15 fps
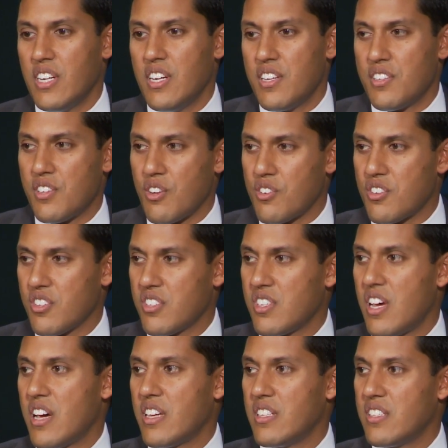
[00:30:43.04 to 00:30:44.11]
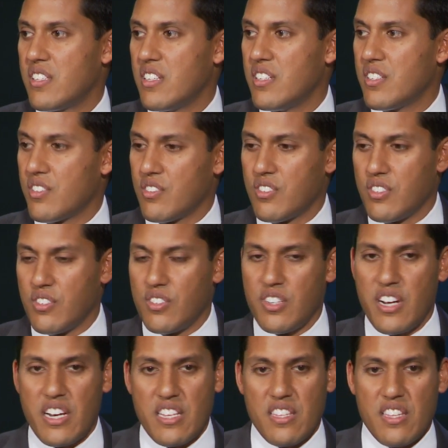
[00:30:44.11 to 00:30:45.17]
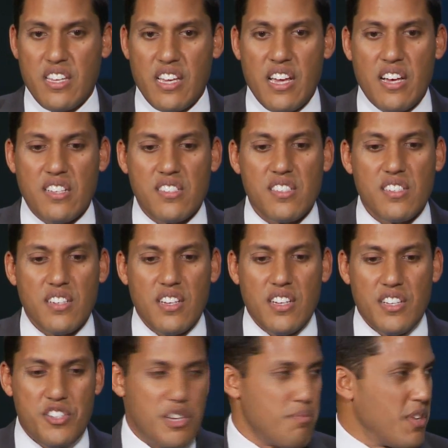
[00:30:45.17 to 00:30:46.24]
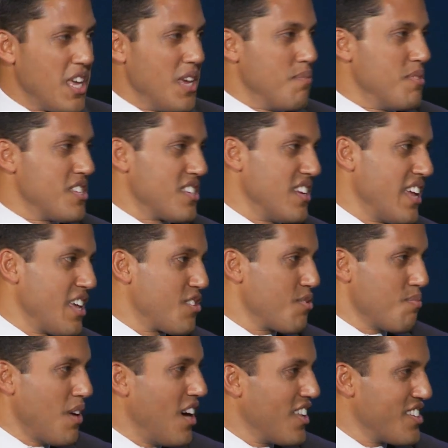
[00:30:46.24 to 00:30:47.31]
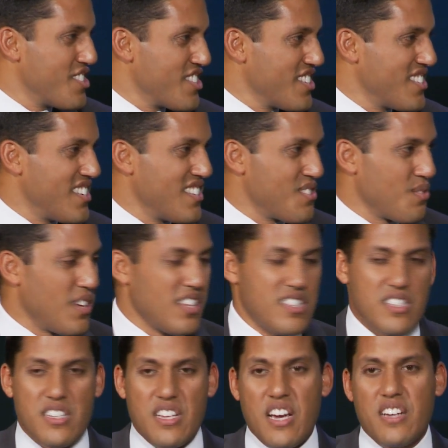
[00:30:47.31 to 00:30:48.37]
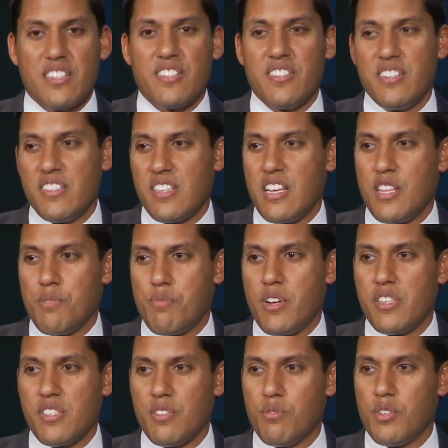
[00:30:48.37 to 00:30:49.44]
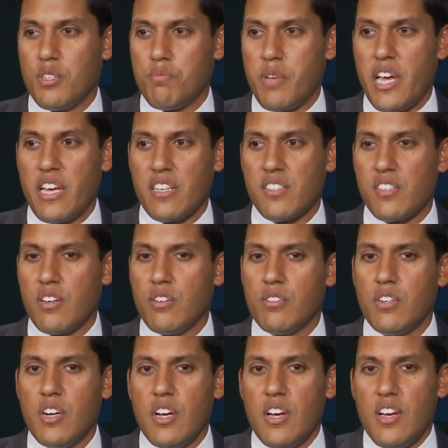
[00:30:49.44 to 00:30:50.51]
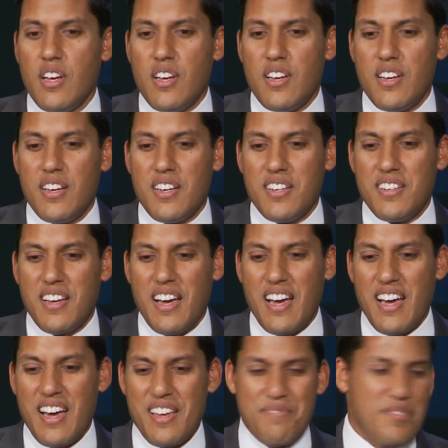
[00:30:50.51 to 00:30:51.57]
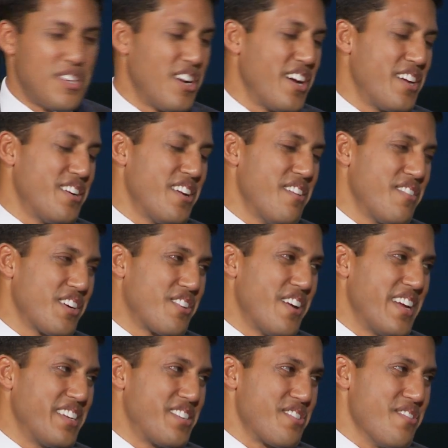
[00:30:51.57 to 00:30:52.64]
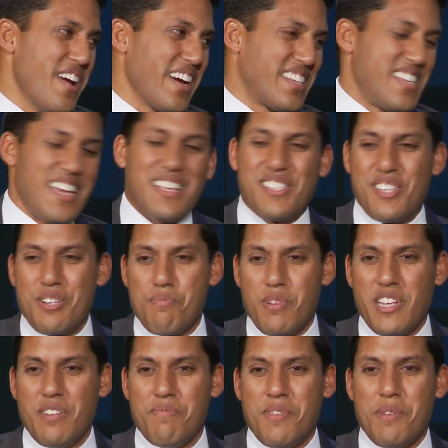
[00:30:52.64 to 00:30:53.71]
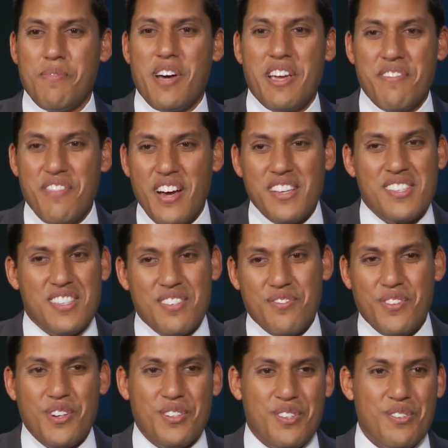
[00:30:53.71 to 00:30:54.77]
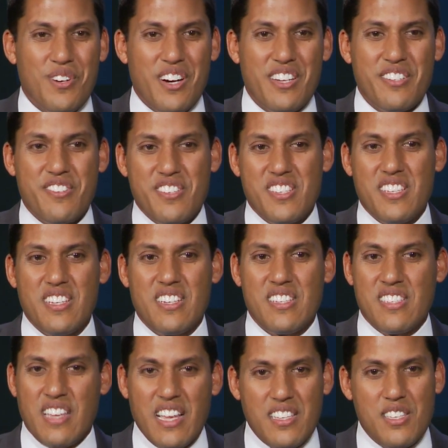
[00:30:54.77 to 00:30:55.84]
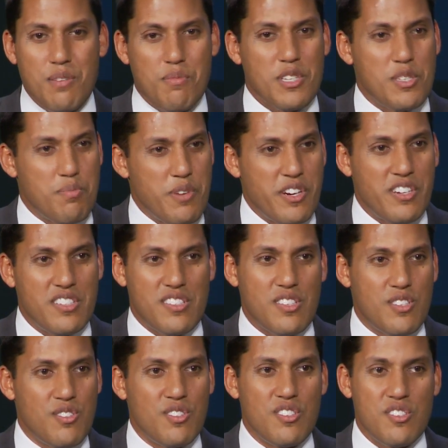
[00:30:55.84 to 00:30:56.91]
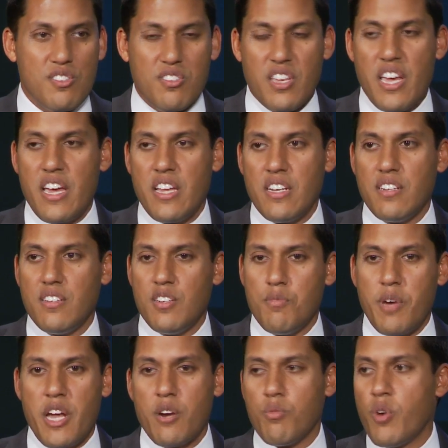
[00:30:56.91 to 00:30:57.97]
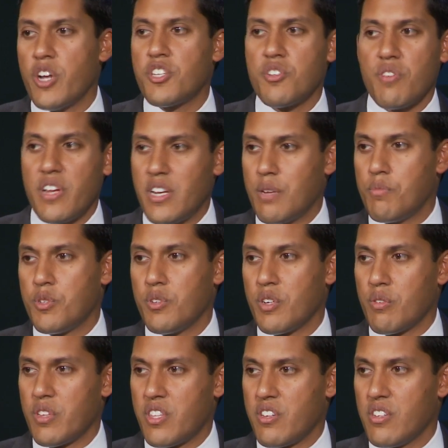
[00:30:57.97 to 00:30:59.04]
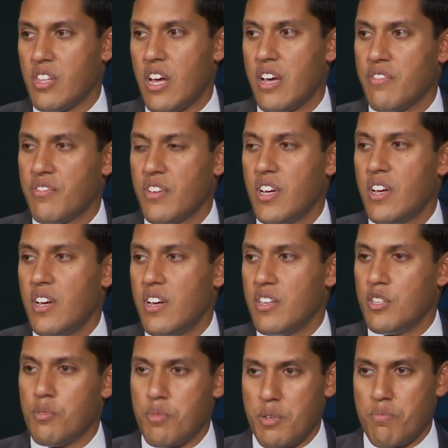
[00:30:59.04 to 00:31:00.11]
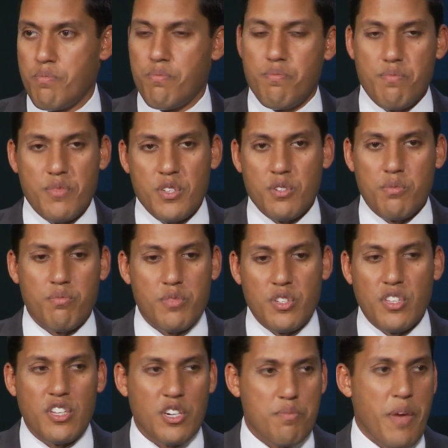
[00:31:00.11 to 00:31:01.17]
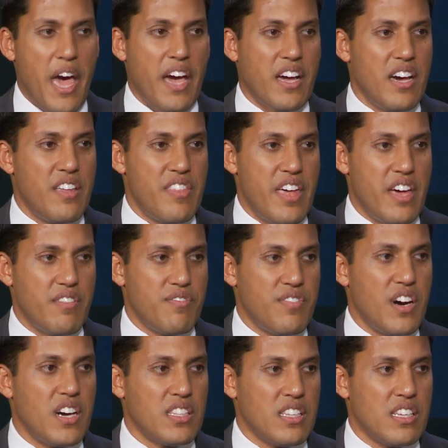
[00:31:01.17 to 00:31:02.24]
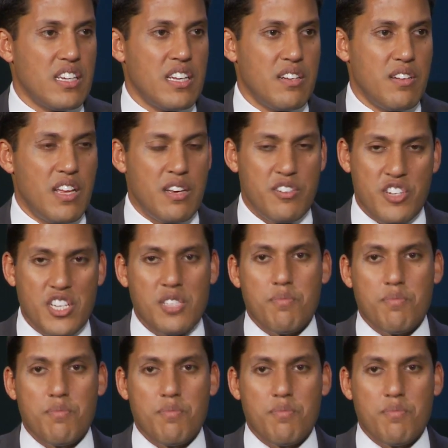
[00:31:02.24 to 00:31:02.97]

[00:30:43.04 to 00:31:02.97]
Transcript: social sciences or anything else. Jim Kim is an anthropologist as well as a doctor and is now the president of the World Bank. So I'm sorry I don't have a great direct answer, but my advice to folks who are interested is get some experience as soon as you can. No matter what you end up doing with your life, you'll look back on that fondly, and just